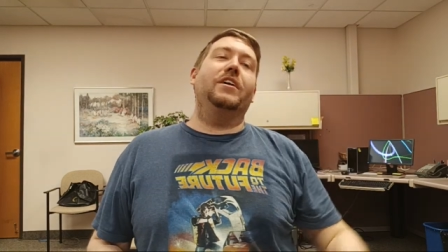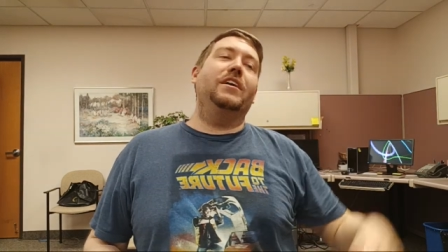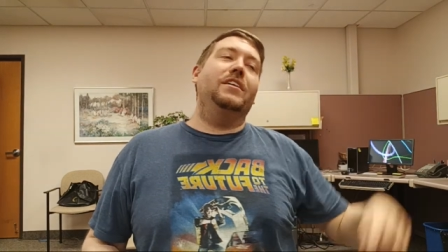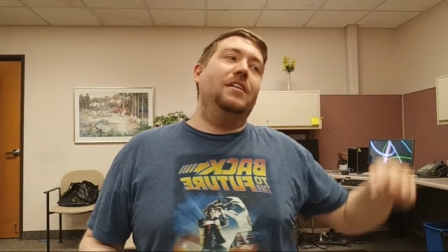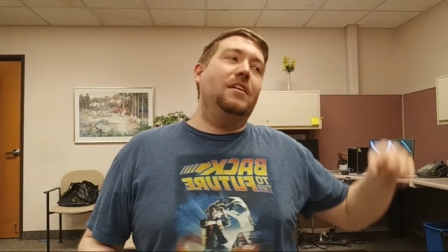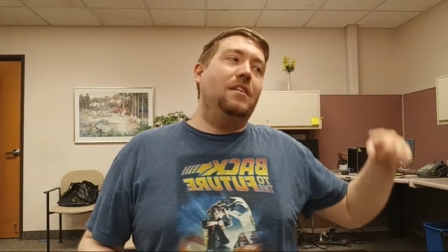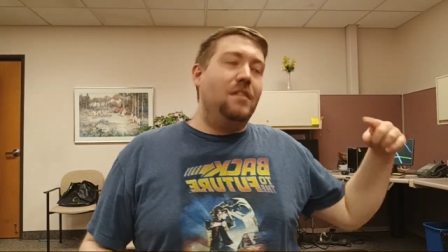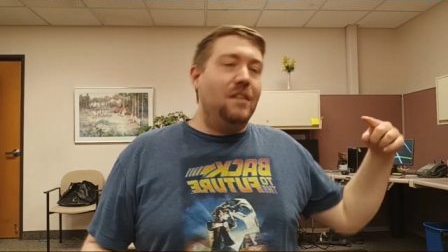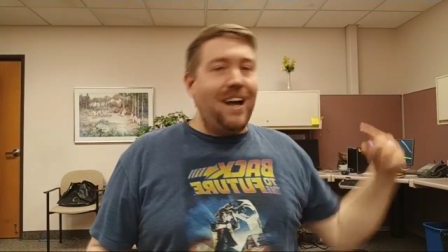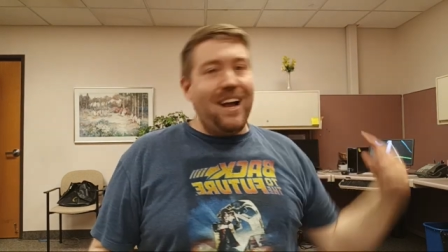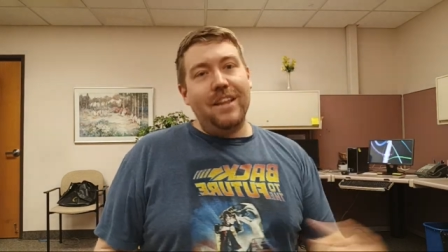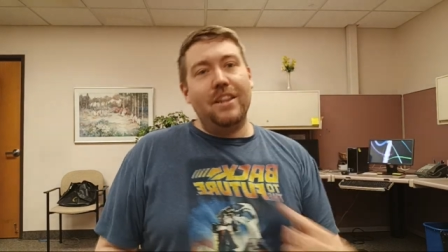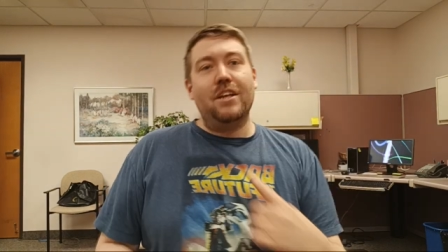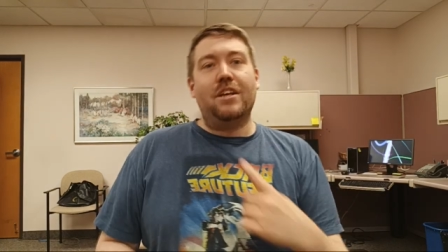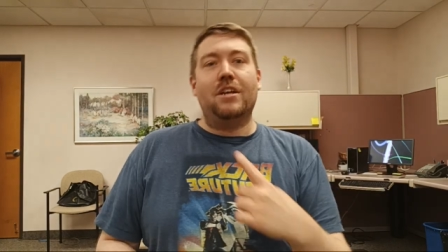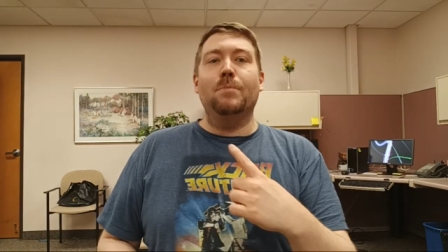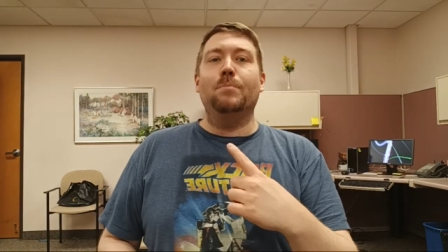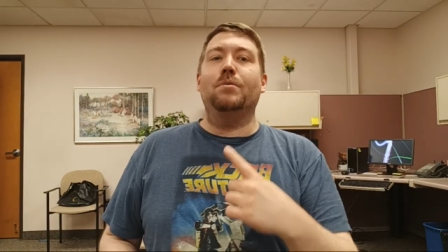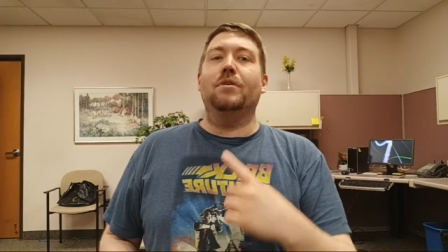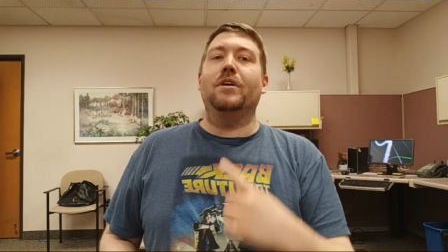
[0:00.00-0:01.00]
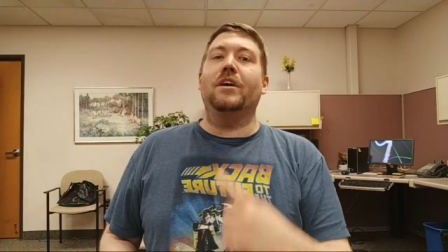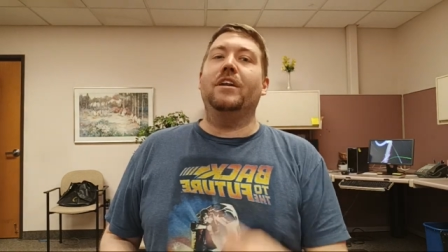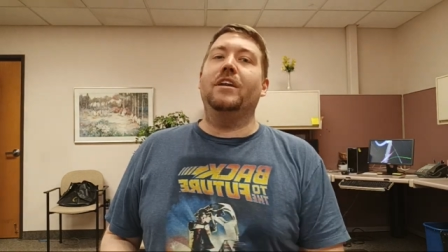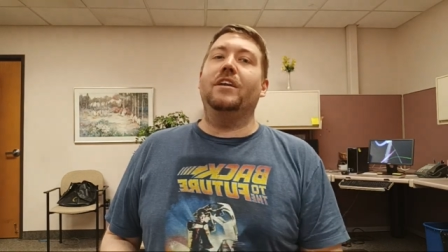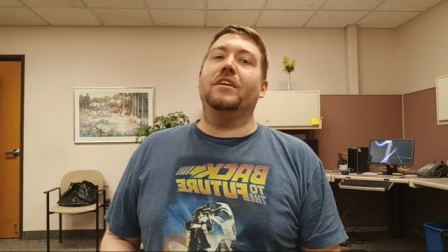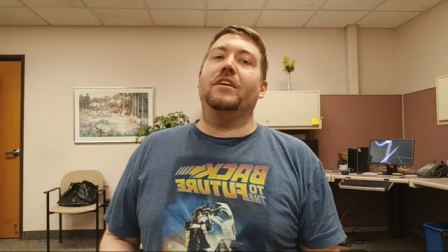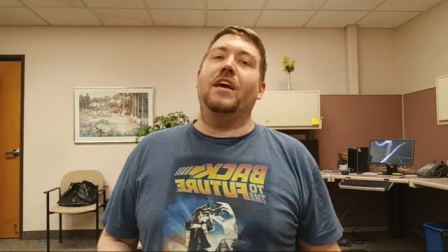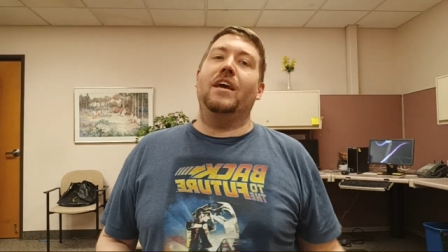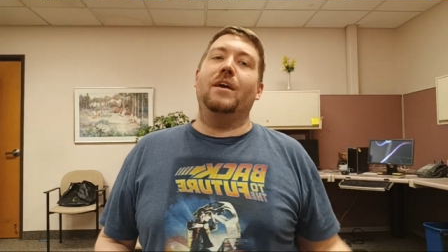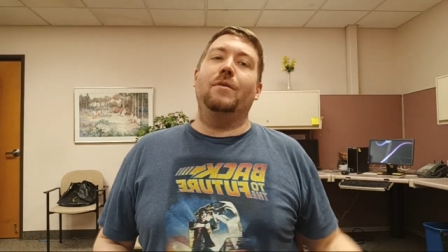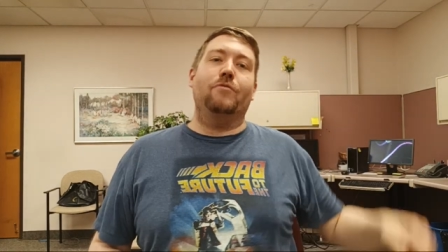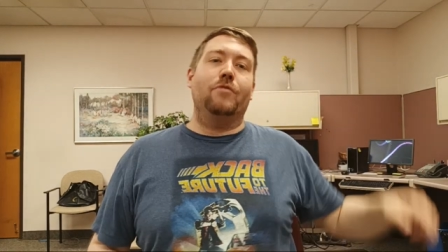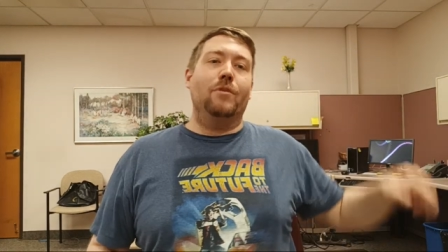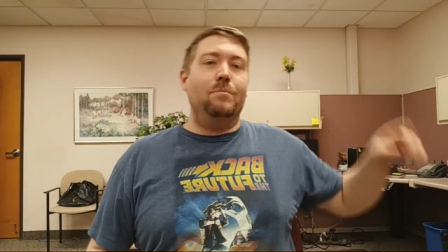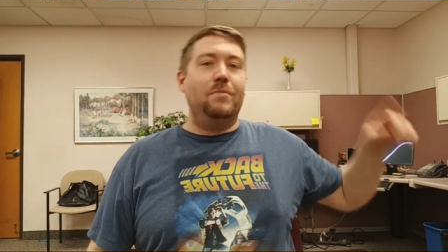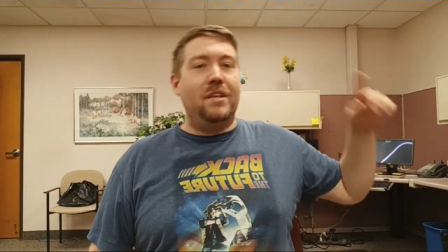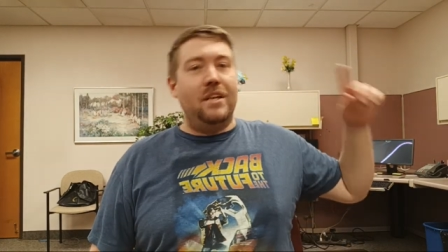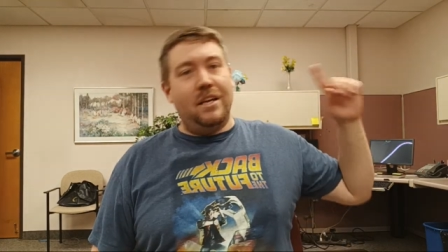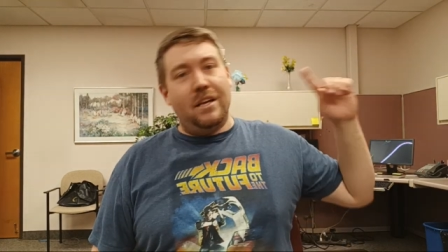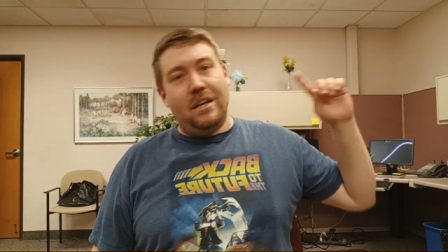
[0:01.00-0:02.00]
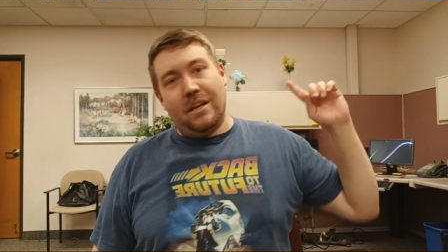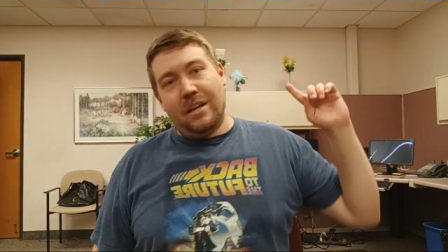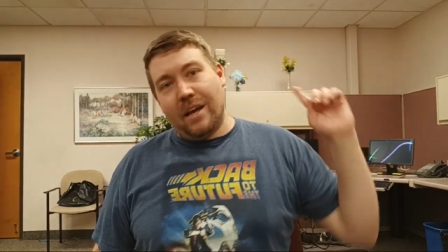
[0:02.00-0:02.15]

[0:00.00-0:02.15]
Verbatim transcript: and a lot of the complaining came from the